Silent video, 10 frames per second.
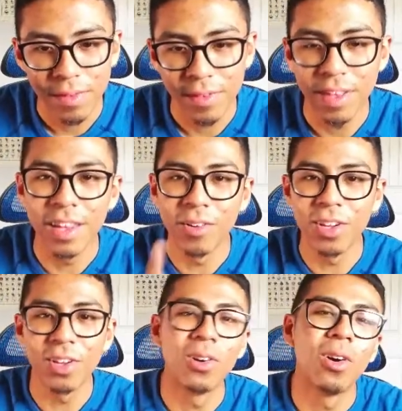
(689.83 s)
And there
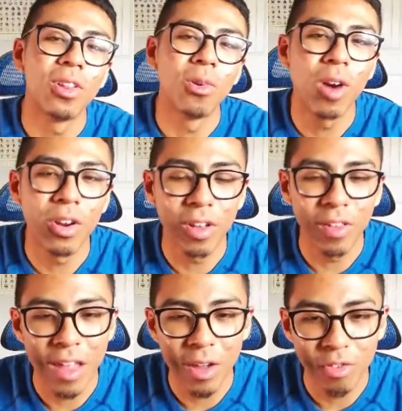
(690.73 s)
we go. All the water
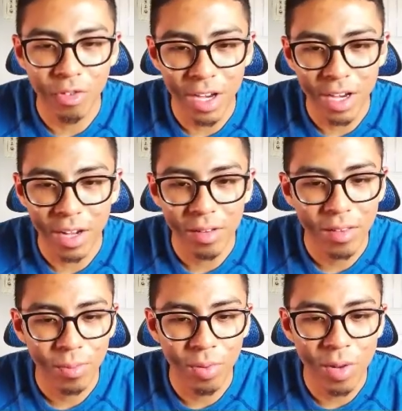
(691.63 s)
is now drained
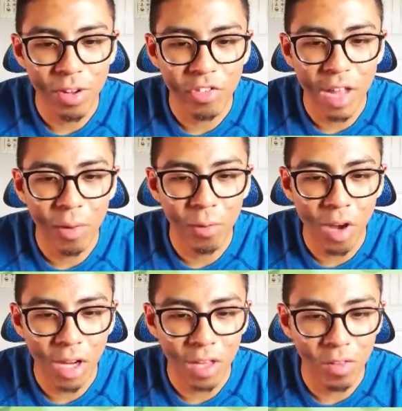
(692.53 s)
out. Pretty much that
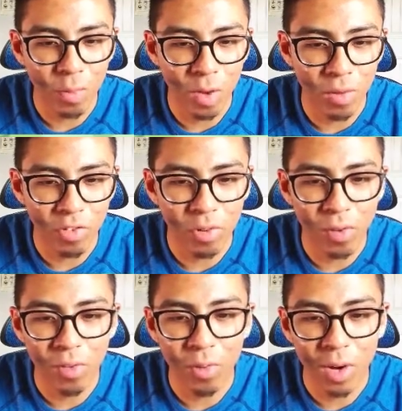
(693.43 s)
rock is pretty much the
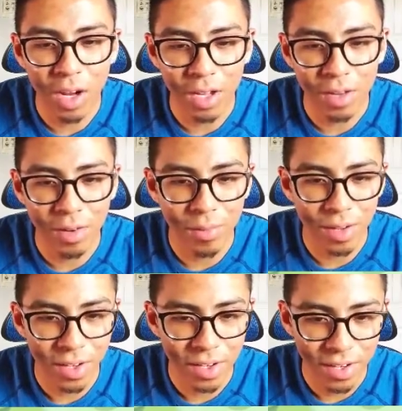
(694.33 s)
reason why... Oh
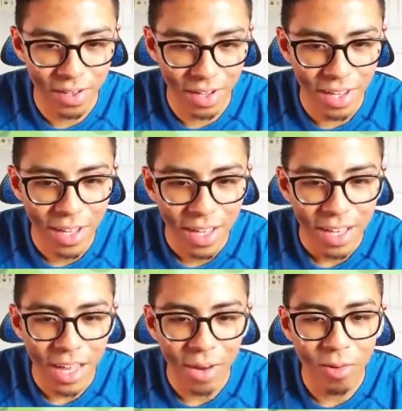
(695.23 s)
my god. Okay.
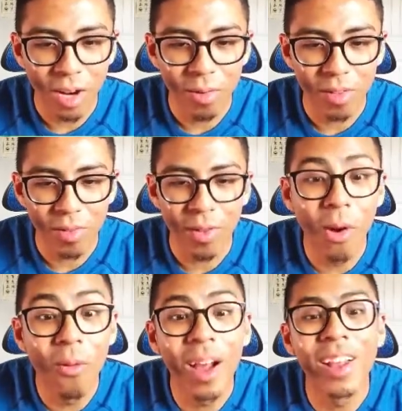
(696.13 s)
That rock was...
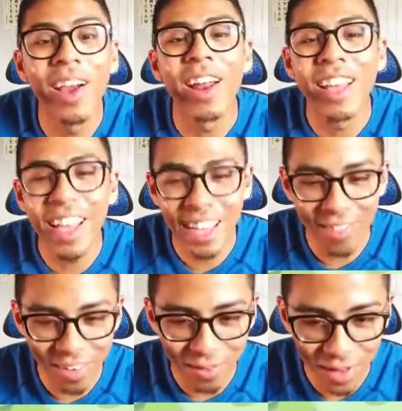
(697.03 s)
Oh my god, I can't
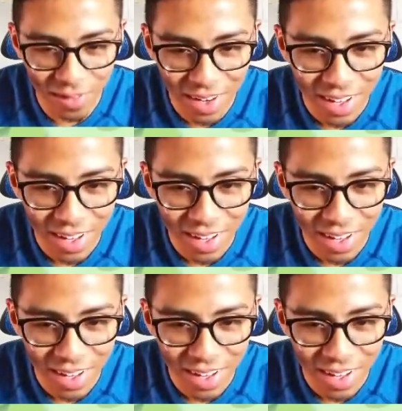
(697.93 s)
get rid of Pikmin.